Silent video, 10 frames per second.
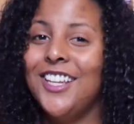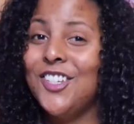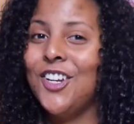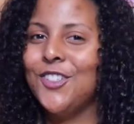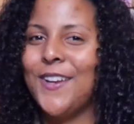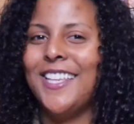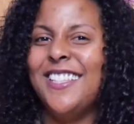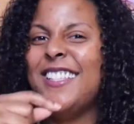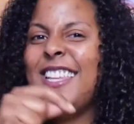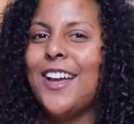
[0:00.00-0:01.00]
It's your girl Drea, and
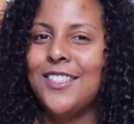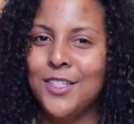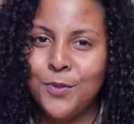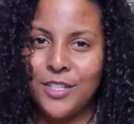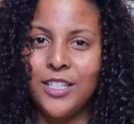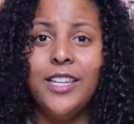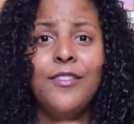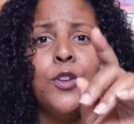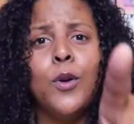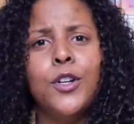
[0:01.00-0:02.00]
this is theowlsintuition.
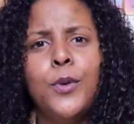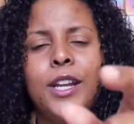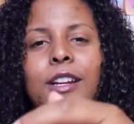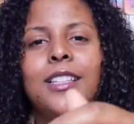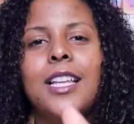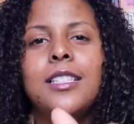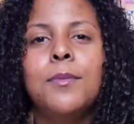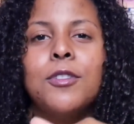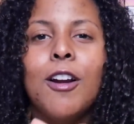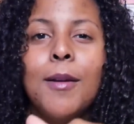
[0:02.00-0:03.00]
If you are new here, hit that
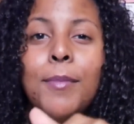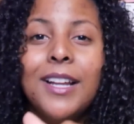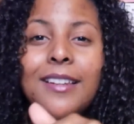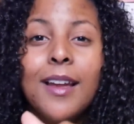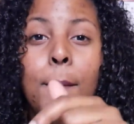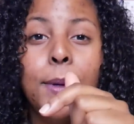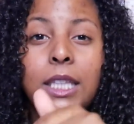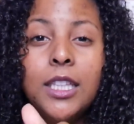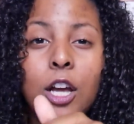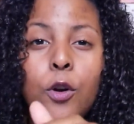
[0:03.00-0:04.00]
subscribe button down
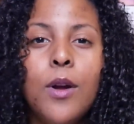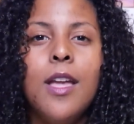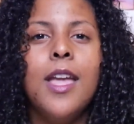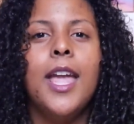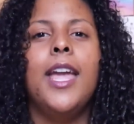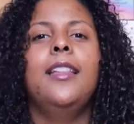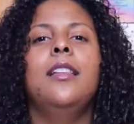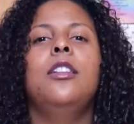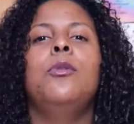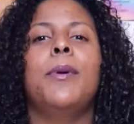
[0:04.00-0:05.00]
below and hit
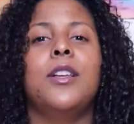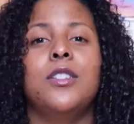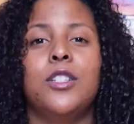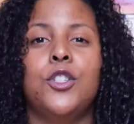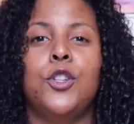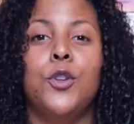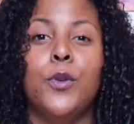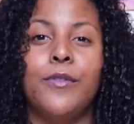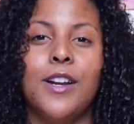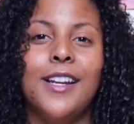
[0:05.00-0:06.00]
the little bell so that you get
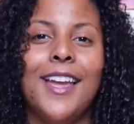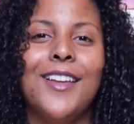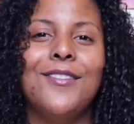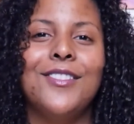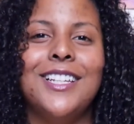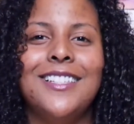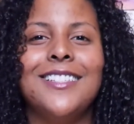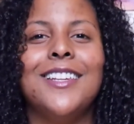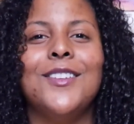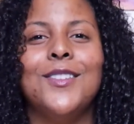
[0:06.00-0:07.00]
notified every
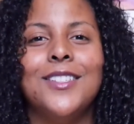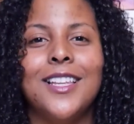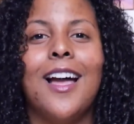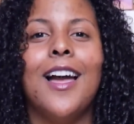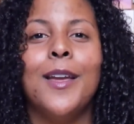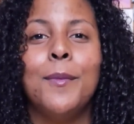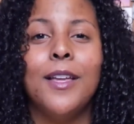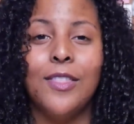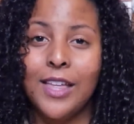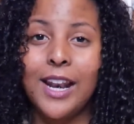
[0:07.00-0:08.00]
single time
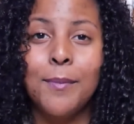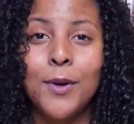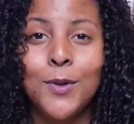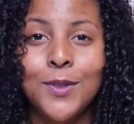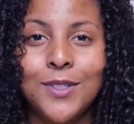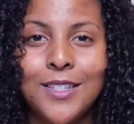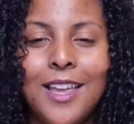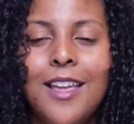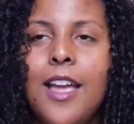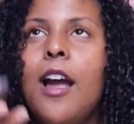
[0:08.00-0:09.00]
that I post.
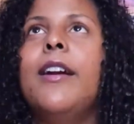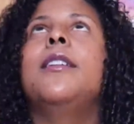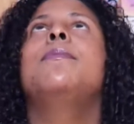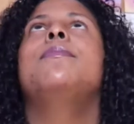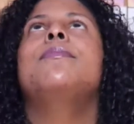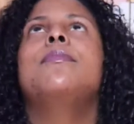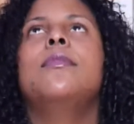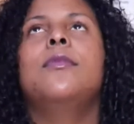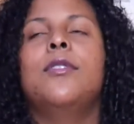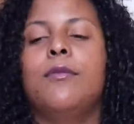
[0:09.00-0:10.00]
Alright,
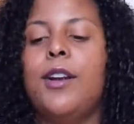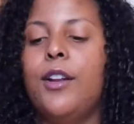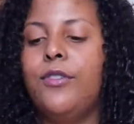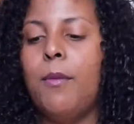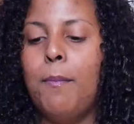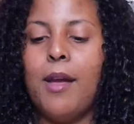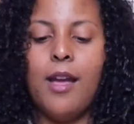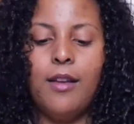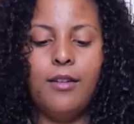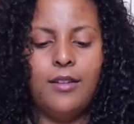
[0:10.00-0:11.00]
right off the
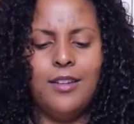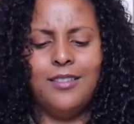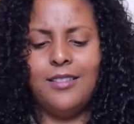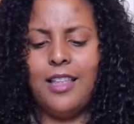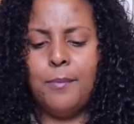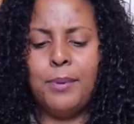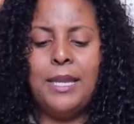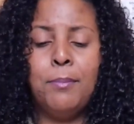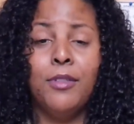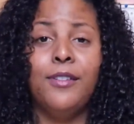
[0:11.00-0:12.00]
bat, there's a lot of
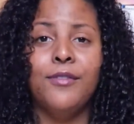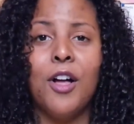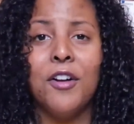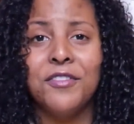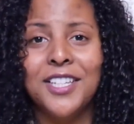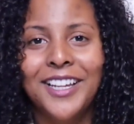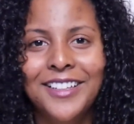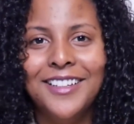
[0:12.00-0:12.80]
people involved.